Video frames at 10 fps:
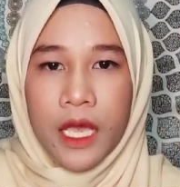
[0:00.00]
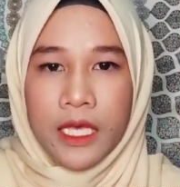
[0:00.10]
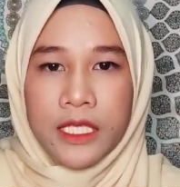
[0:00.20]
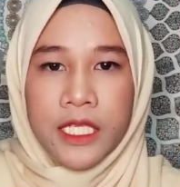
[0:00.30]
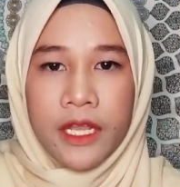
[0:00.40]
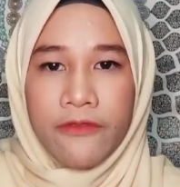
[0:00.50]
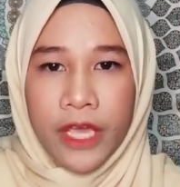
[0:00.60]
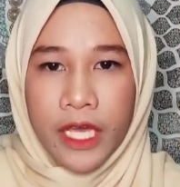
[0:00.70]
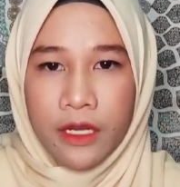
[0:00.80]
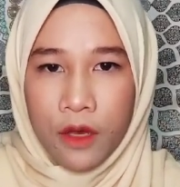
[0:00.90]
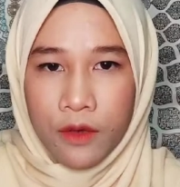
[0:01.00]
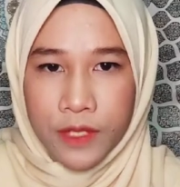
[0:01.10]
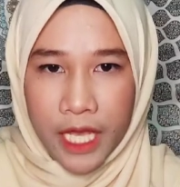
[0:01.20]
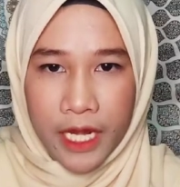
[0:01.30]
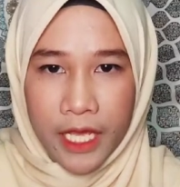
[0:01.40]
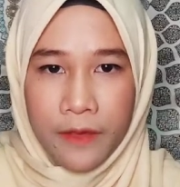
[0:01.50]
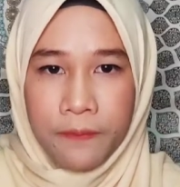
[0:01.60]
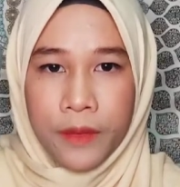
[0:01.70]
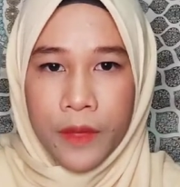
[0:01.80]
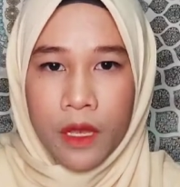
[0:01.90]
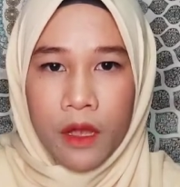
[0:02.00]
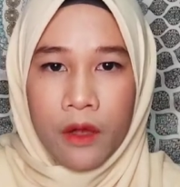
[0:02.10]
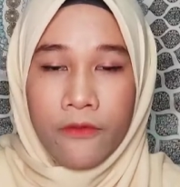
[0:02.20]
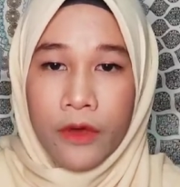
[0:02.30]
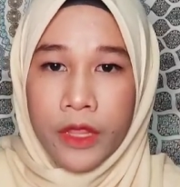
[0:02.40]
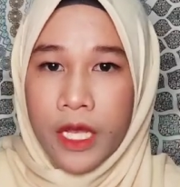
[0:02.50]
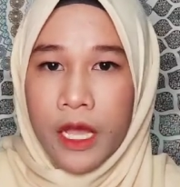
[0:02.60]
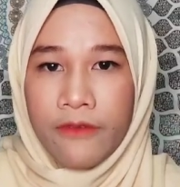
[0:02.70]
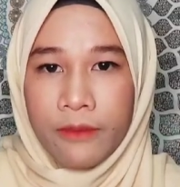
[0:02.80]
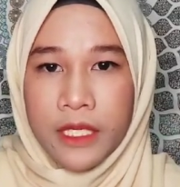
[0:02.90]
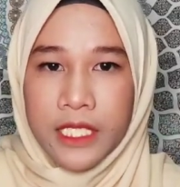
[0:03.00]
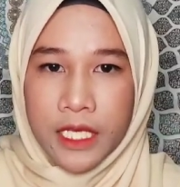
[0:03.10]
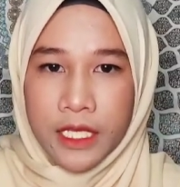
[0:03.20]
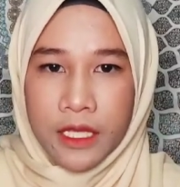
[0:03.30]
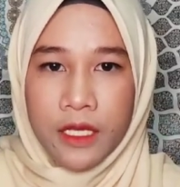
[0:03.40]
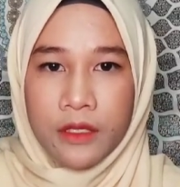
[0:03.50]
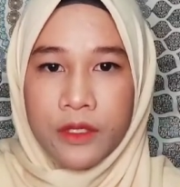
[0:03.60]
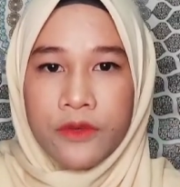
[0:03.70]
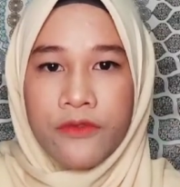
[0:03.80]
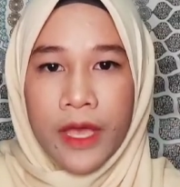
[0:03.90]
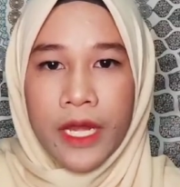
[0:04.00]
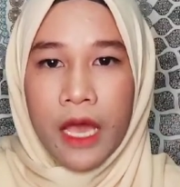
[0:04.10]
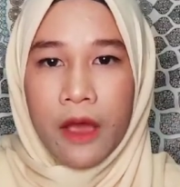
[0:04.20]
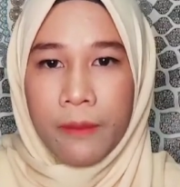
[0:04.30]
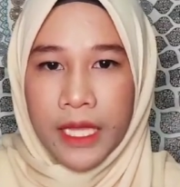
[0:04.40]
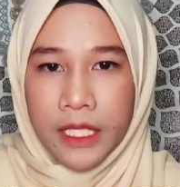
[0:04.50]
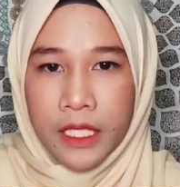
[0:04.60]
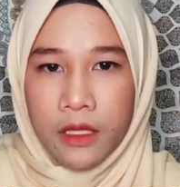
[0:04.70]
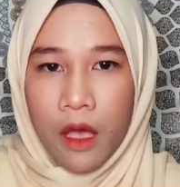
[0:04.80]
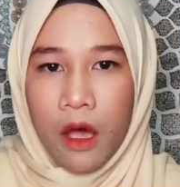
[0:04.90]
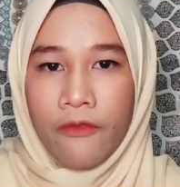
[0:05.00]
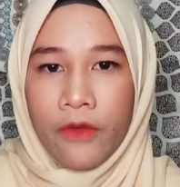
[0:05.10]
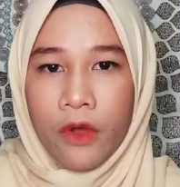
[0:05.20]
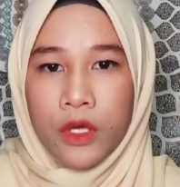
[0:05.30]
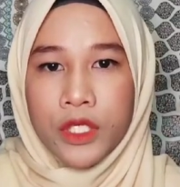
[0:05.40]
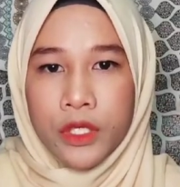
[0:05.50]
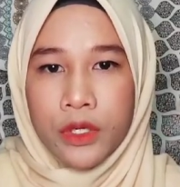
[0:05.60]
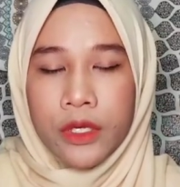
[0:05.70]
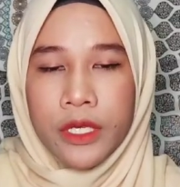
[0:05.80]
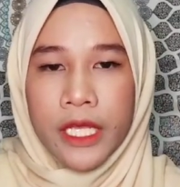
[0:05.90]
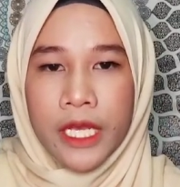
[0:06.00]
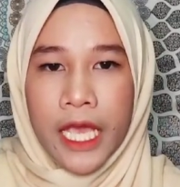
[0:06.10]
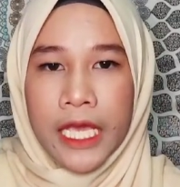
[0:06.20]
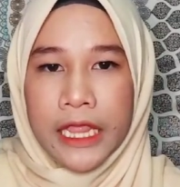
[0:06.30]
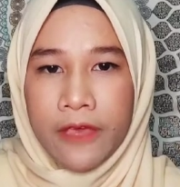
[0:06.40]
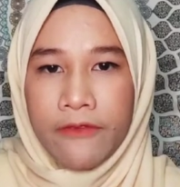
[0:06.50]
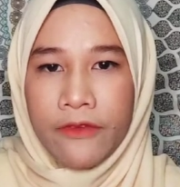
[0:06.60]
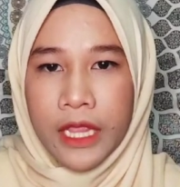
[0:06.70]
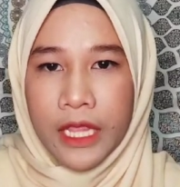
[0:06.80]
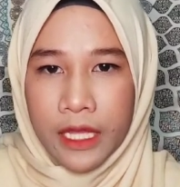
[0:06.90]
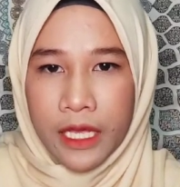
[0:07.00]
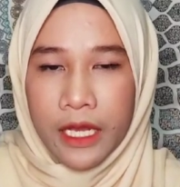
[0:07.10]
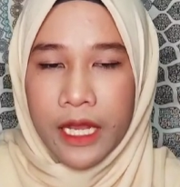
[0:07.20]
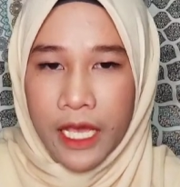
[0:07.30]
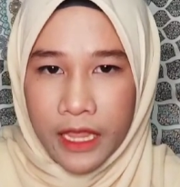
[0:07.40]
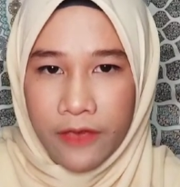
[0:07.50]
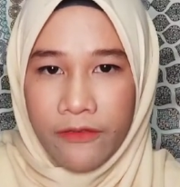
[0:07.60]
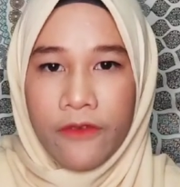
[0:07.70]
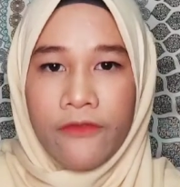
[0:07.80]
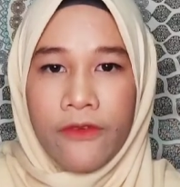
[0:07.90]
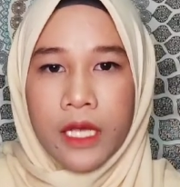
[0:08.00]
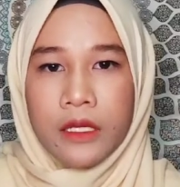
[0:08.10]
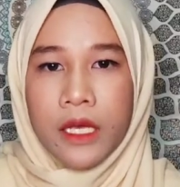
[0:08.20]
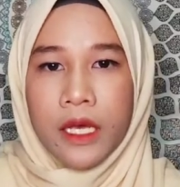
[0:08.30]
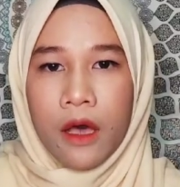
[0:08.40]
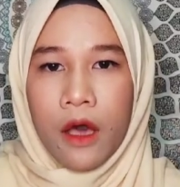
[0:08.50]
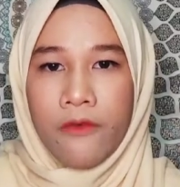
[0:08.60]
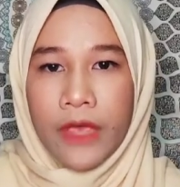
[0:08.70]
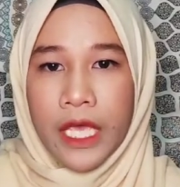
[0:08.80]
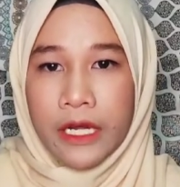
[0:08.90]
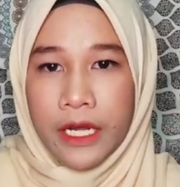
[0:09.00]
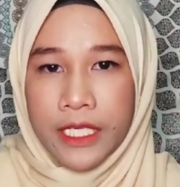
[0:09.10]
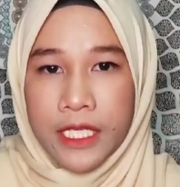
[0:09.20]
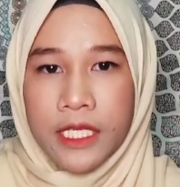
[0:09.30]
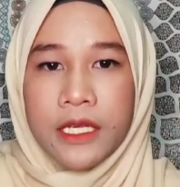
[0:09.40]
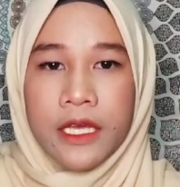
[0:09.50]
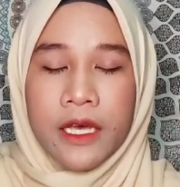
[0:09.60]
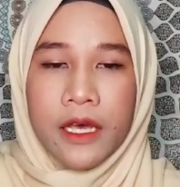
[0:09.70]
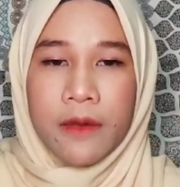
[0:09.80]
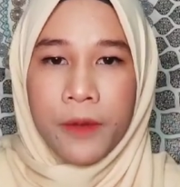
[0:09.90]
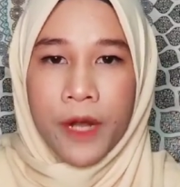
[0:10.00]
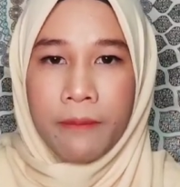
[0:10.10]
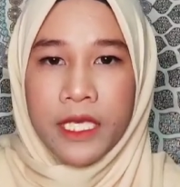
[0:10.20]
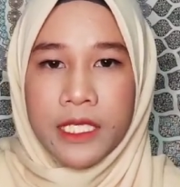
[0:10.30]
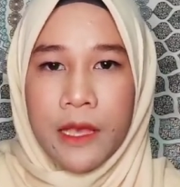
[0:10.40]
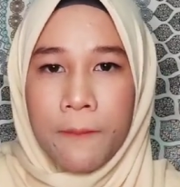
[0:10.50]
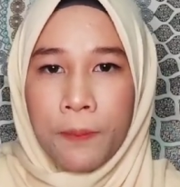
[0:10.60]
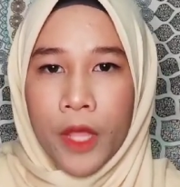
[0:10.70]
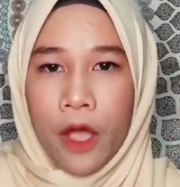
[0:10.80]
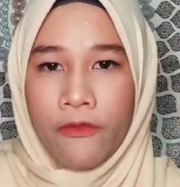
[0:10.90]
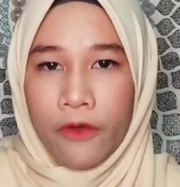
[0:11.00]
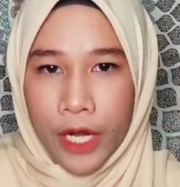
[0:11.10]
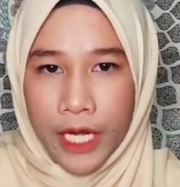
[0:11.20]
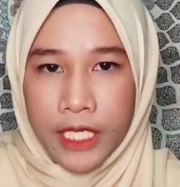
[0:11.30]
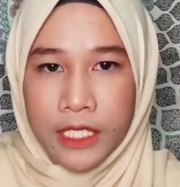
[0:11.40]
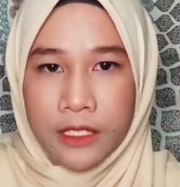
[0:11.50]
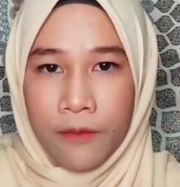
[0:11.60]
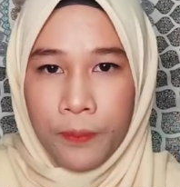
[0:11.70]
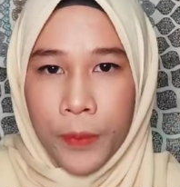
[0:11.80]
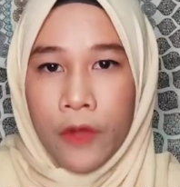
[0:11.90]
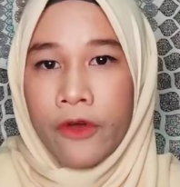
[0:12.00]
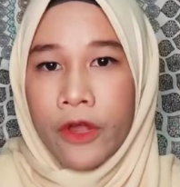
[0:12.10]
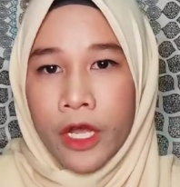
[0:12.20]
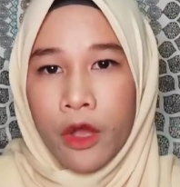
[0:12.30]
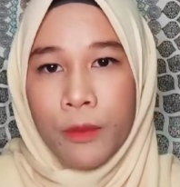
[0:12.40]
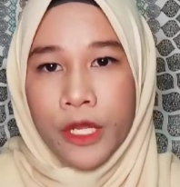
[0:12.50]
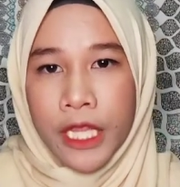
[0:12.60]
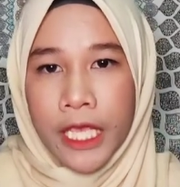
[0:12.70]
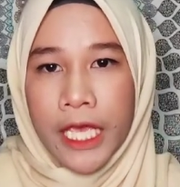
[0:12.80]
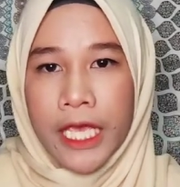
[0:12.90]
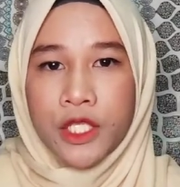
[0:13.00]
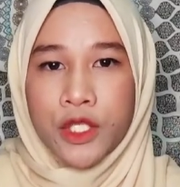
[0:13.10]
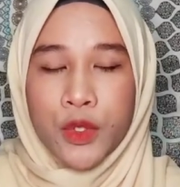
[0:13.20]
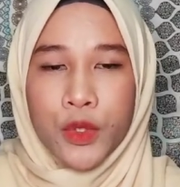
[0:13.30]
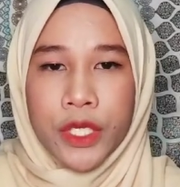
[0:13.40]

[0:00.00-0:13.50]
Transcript: Significance of study for the government sector to find out method of control the negative effect of increasing the premise of foreigners. For the community is to